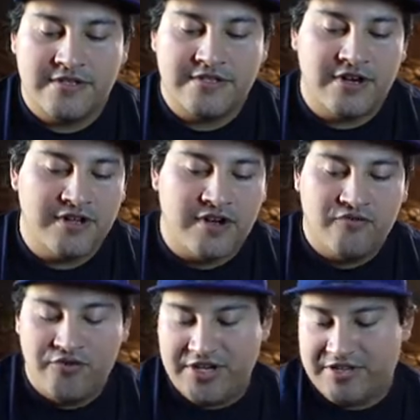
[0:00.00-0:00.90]
Starting
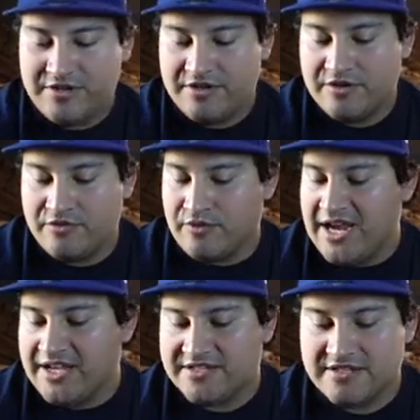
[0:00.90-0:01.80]
off with
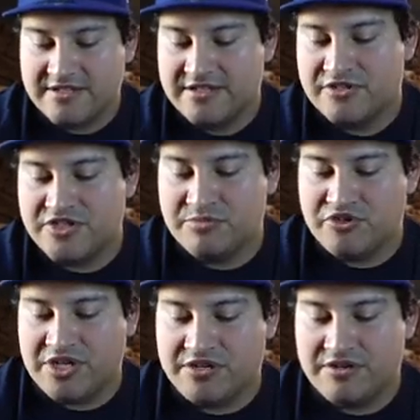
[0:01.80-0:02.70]
Grass, Gym
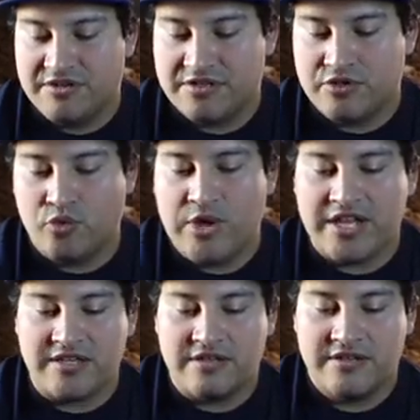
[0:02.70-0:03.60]
Trainer,
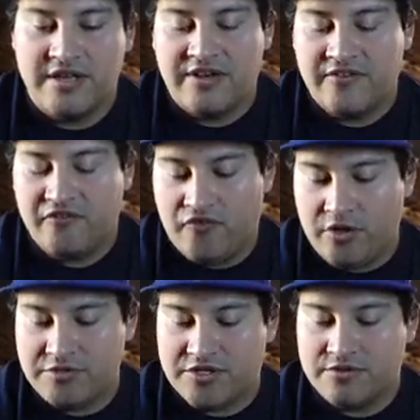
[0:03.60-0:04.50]
Thwackey,
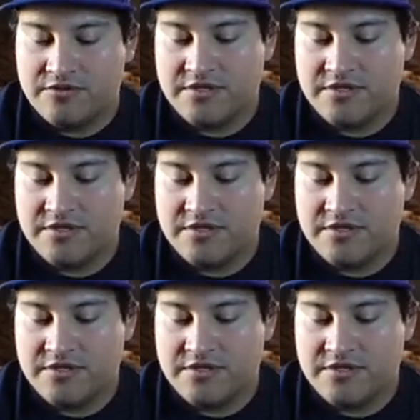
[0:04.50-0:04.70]
Floatzel,